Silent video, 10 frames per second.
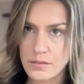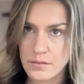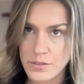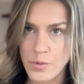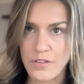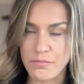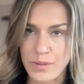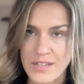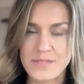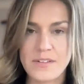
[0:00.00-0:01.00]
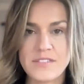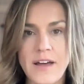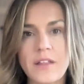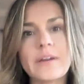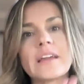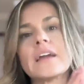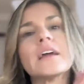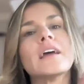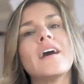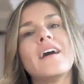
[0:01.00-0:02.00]
12 plus months following,
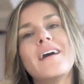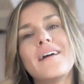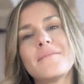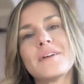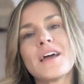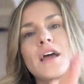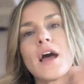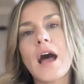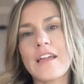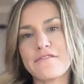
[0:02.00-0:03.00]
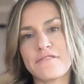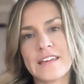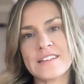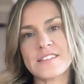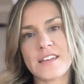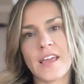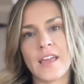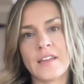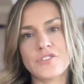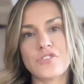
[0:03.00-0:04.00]
um, I faced
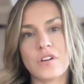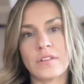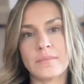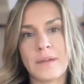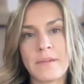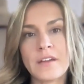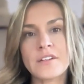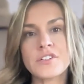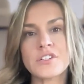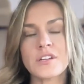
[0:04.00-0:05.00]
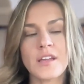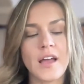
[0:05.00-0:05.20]
a struggle in my marriage.